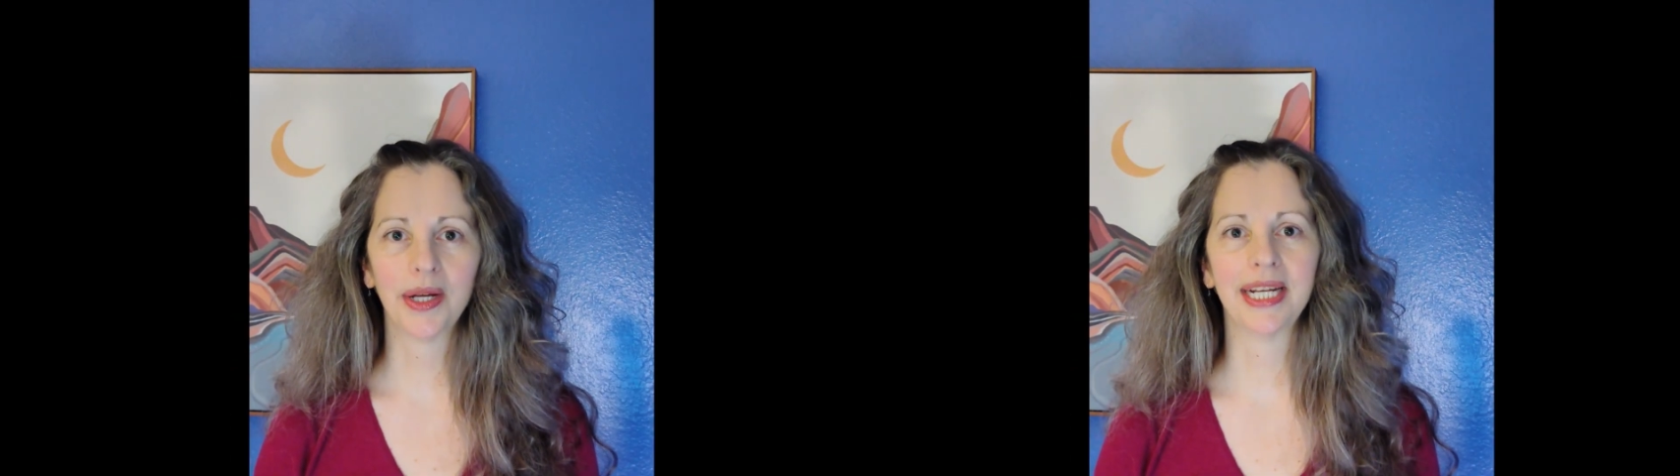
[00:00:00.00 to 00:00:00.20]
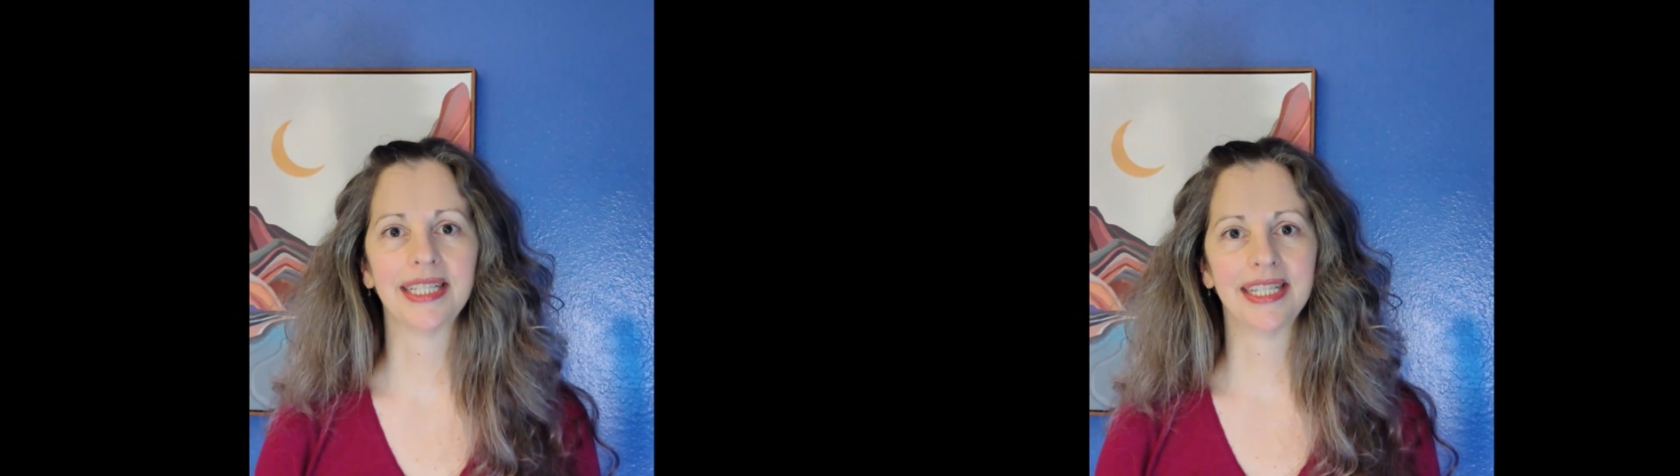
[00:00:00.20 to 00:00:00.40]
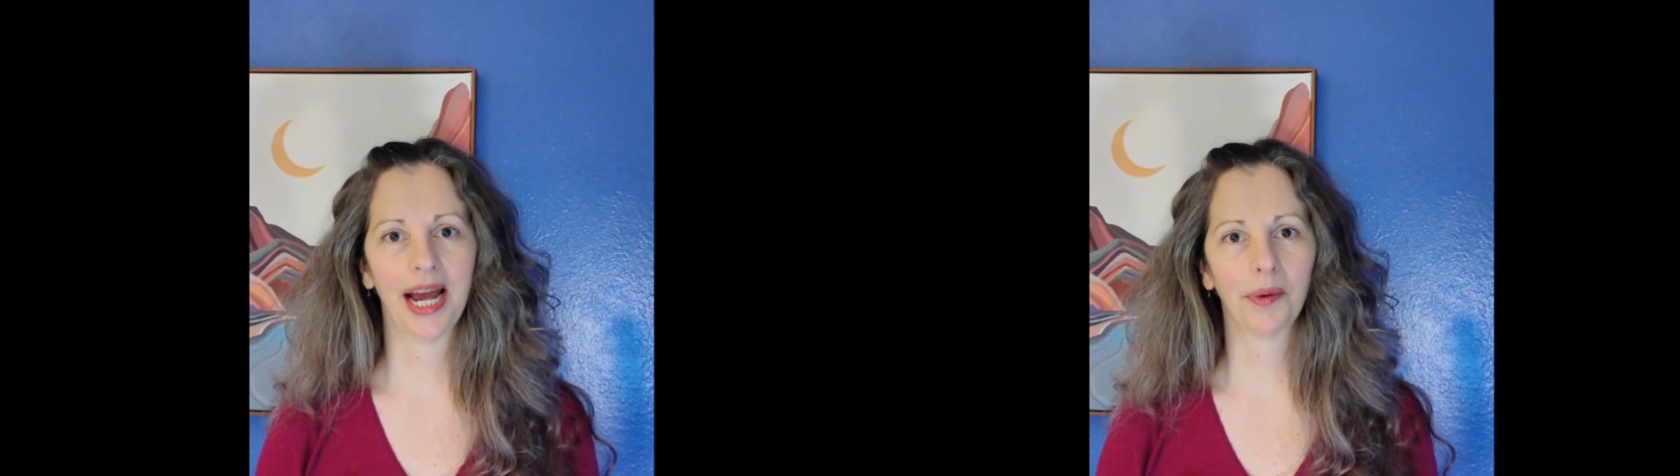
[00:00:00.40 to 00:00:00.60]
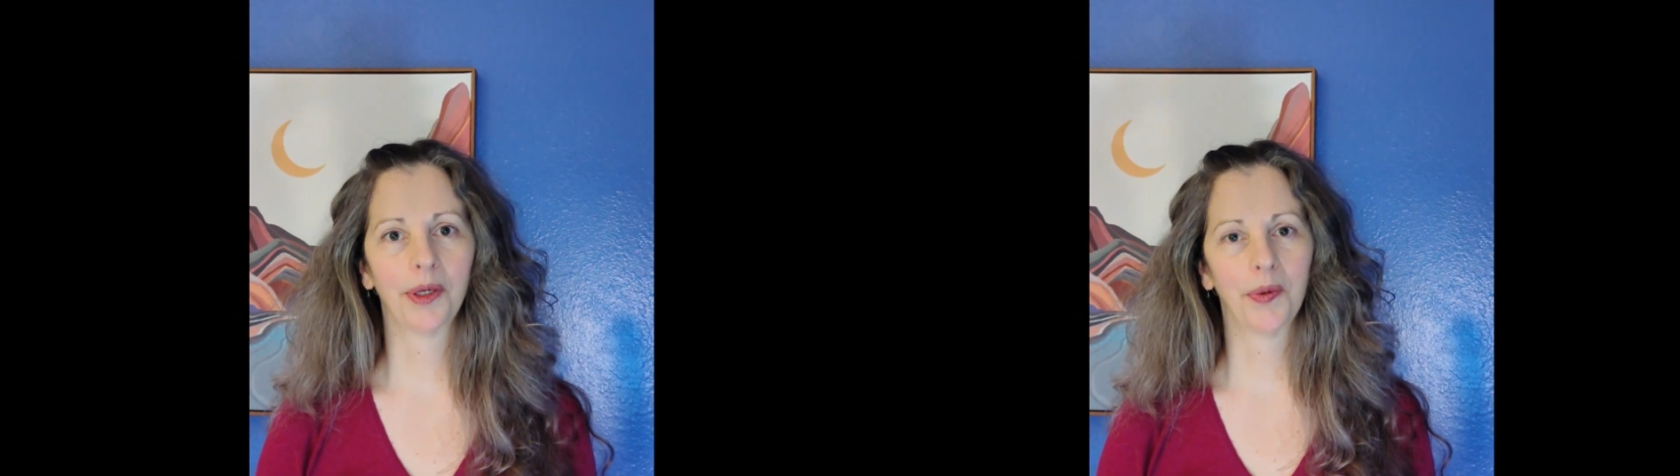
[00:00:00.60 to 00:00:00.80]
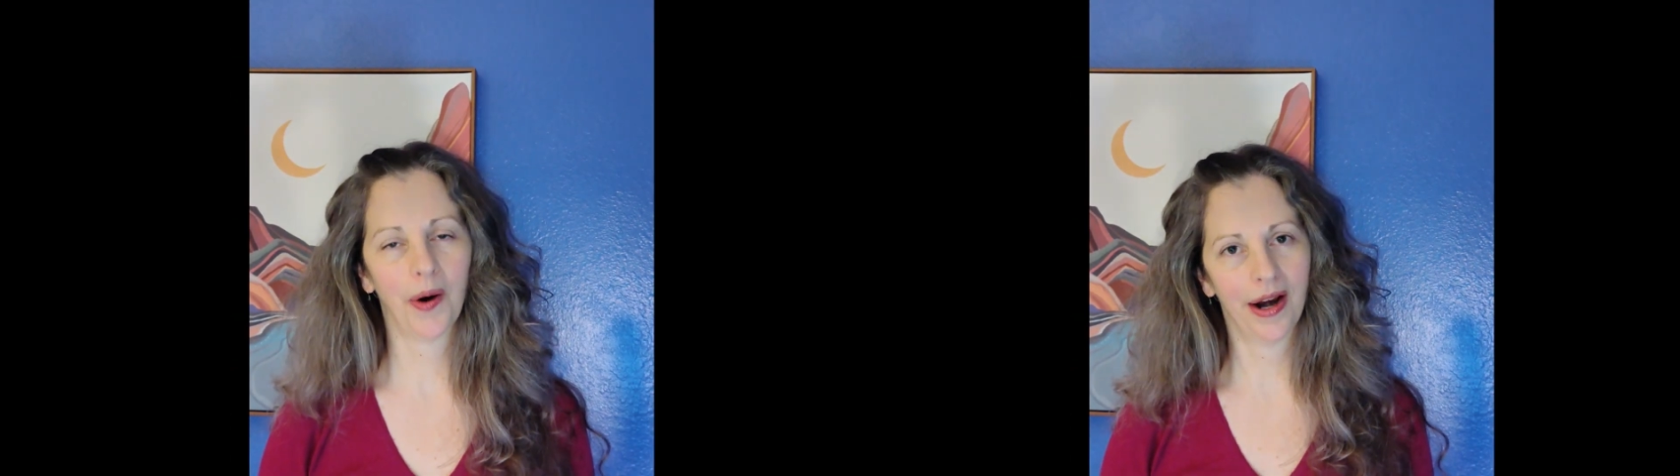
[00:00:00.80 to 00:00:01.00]
it is now
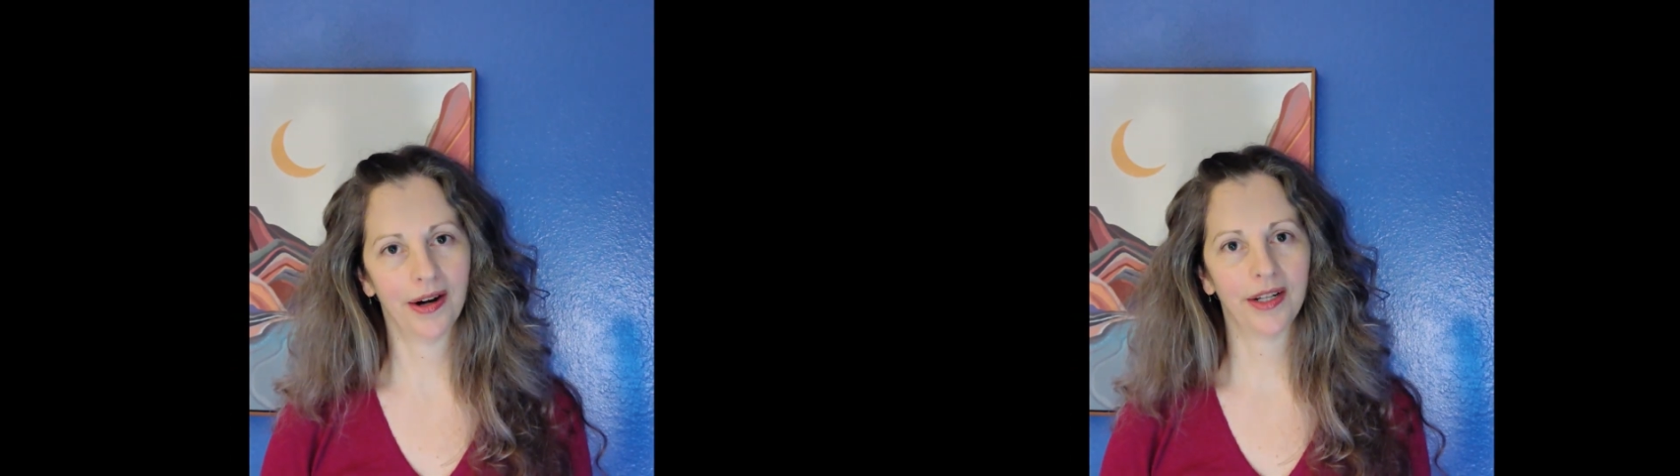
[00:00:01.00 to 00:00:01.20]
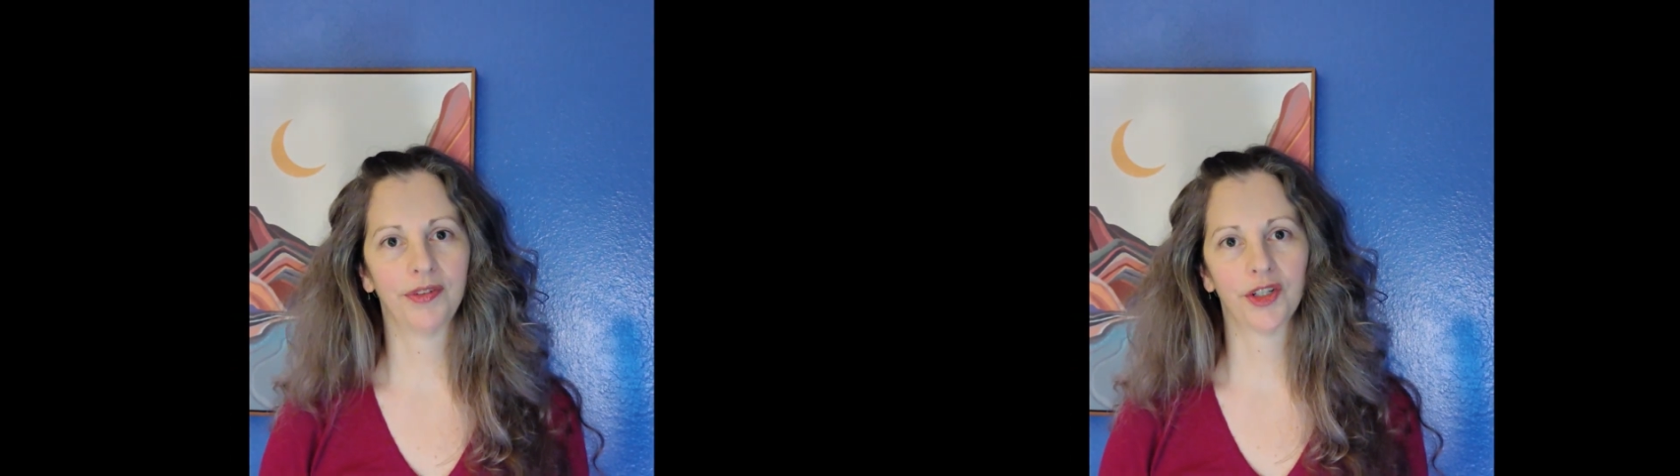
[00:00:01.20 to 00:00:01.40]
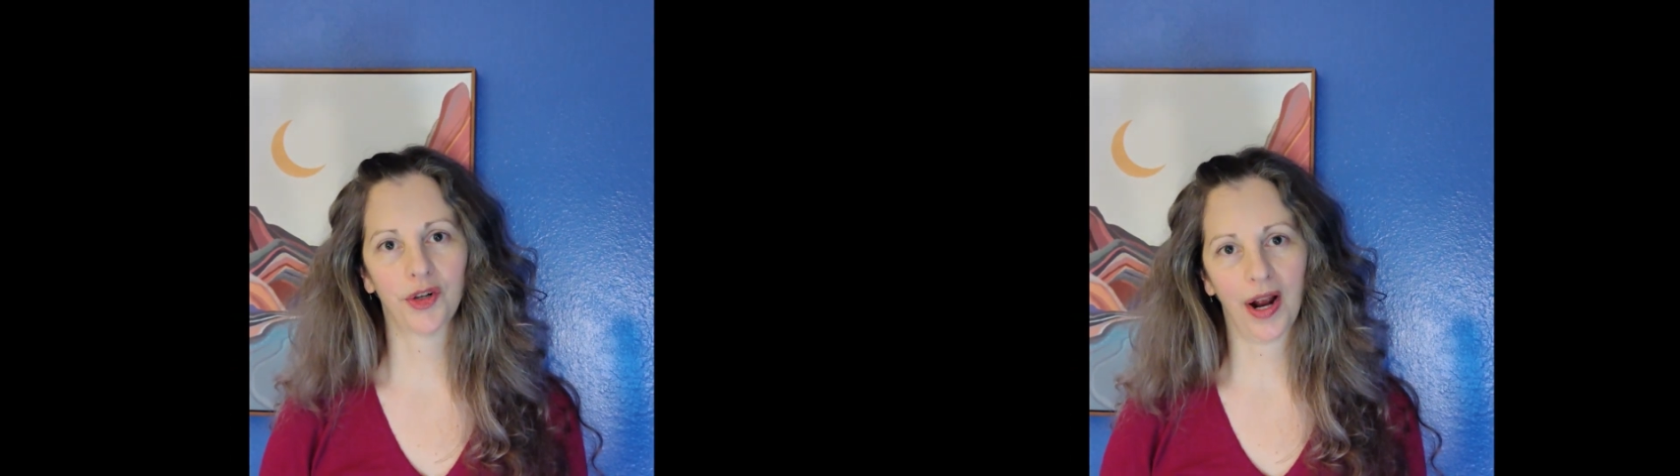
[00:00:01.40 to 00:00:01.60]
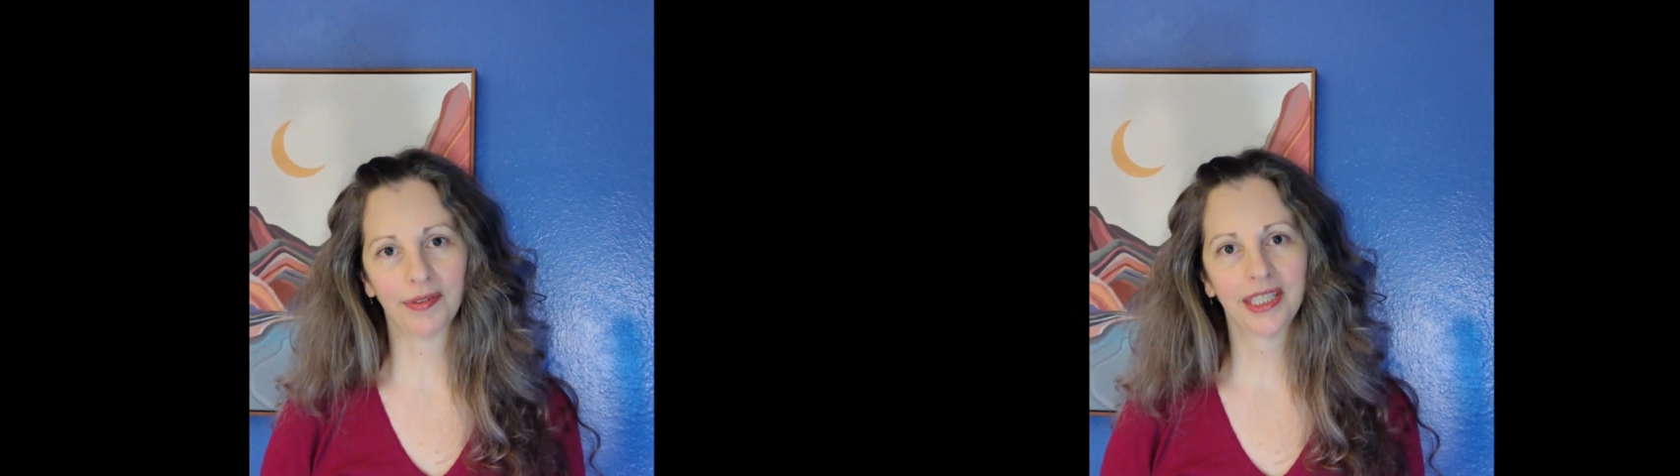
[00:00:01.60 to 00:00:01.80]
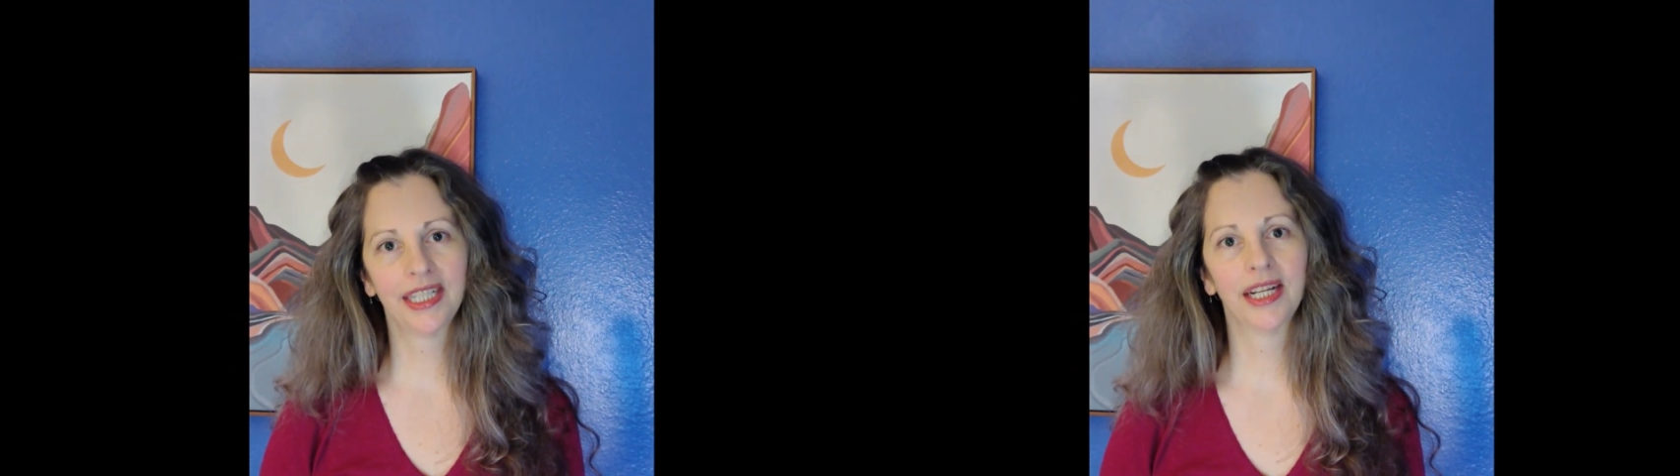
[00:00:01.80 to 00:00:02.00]
required if you're
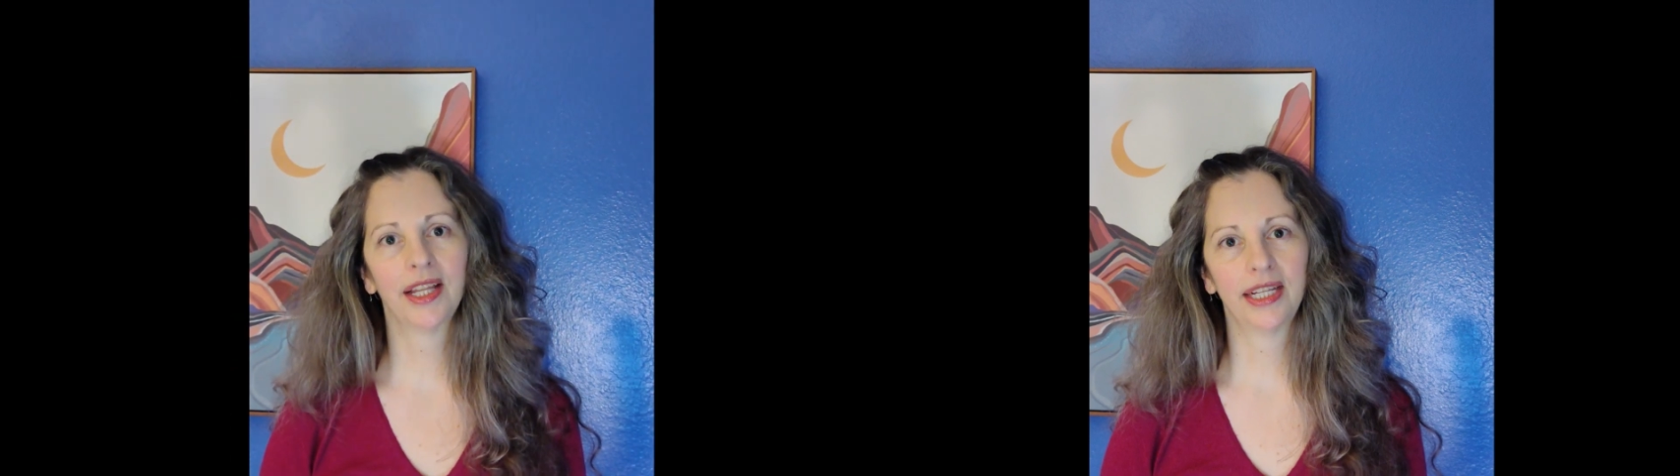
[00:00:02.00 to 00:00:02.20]
traveling